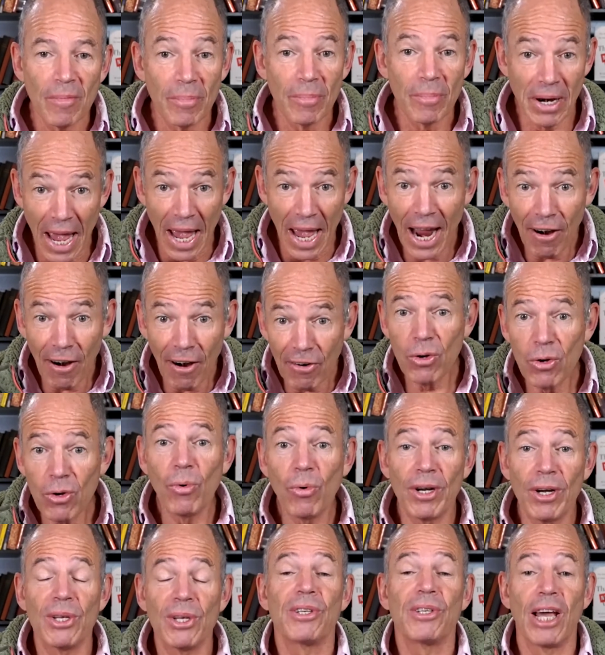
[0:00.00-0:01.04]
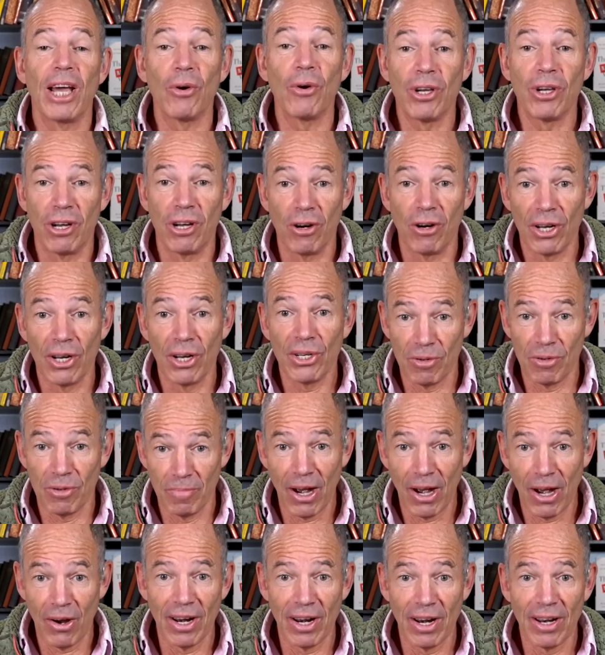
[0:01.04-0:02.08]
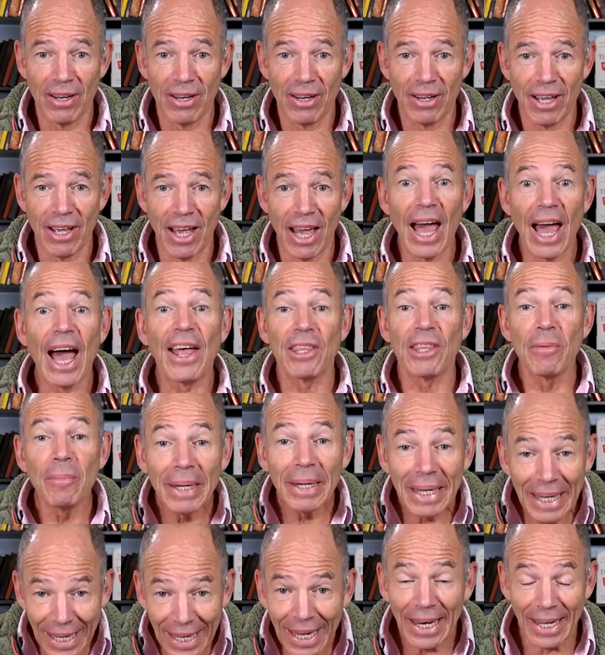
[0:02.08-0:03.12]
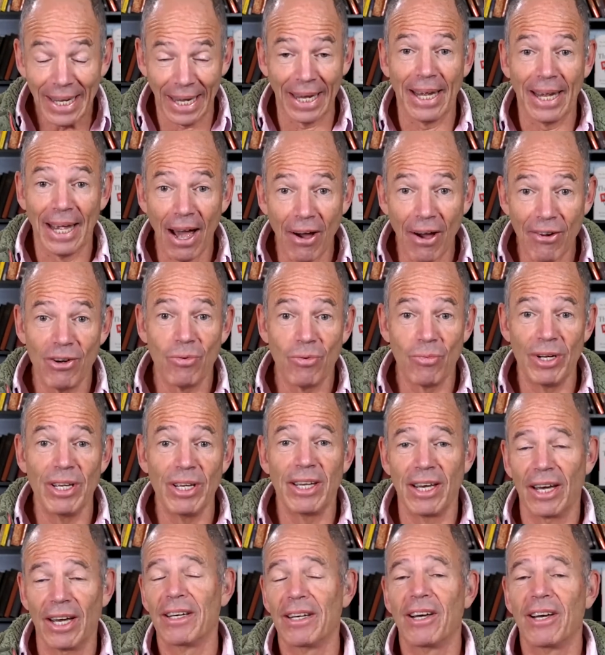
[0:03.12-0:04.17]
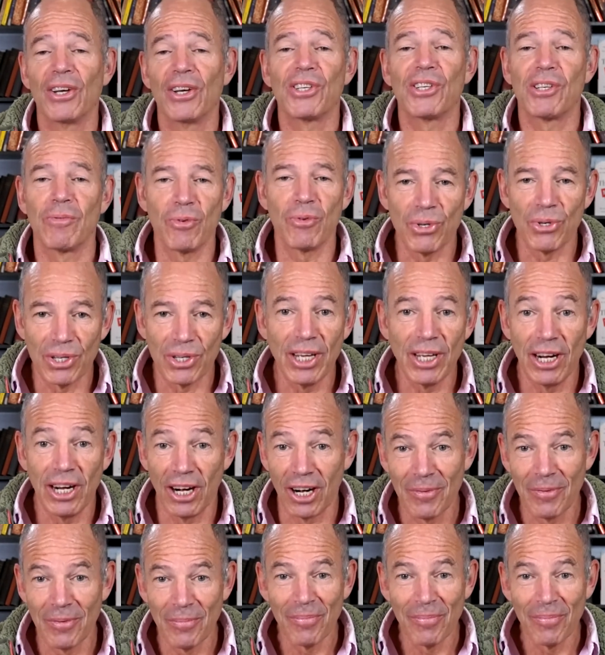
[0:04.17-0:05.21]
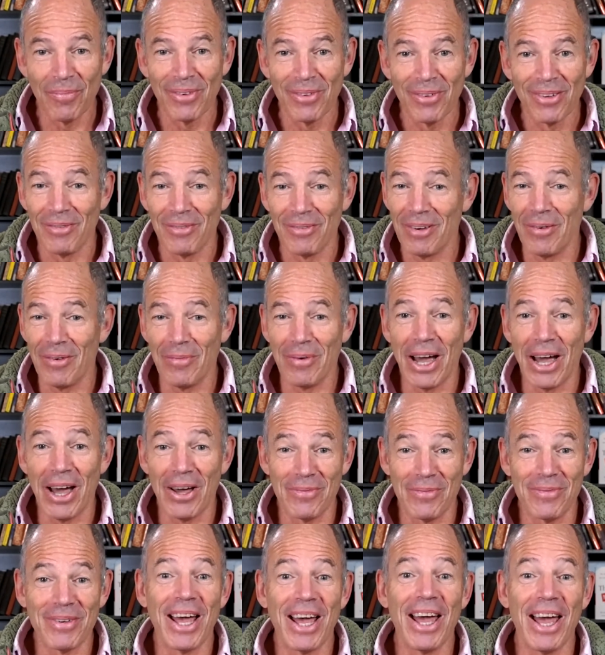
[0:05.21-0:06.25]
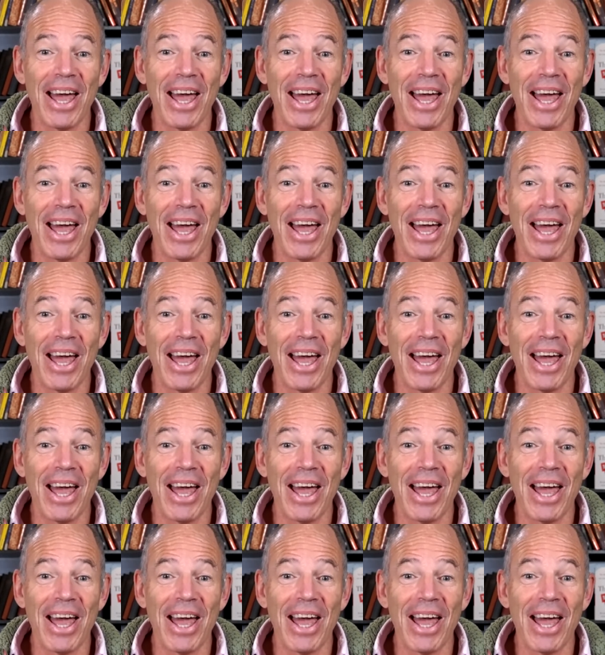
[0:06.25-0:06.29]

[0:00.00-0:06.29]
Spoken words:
but everyone is now curious about, at the beginning, how did we get customers there? And